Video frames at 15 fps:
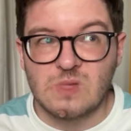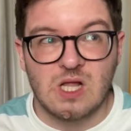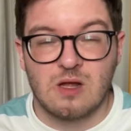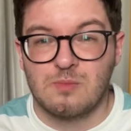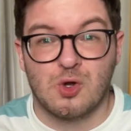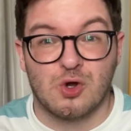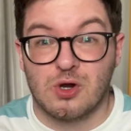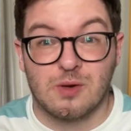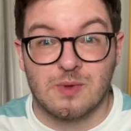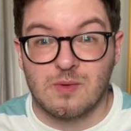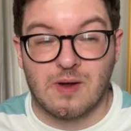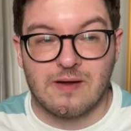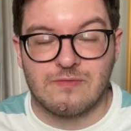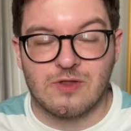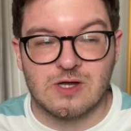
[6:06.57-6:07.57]
I'm not going to be
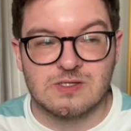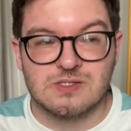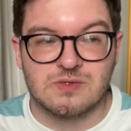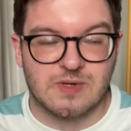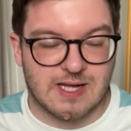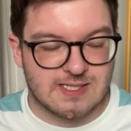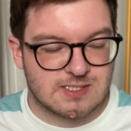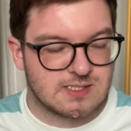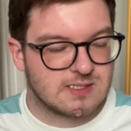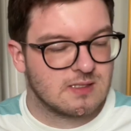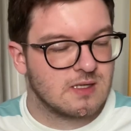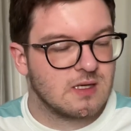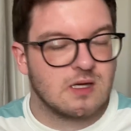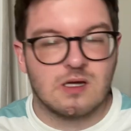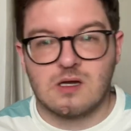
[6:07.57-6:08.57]
wearing those till next,
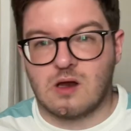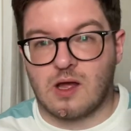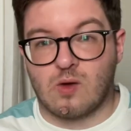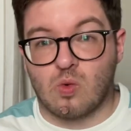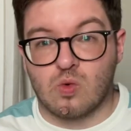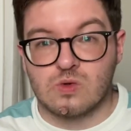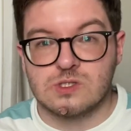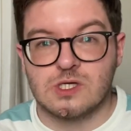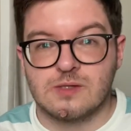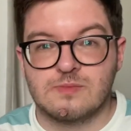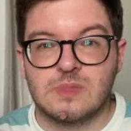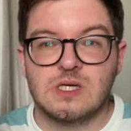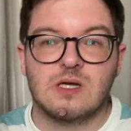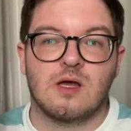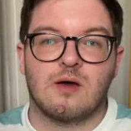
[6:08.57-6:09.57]
like, autumn.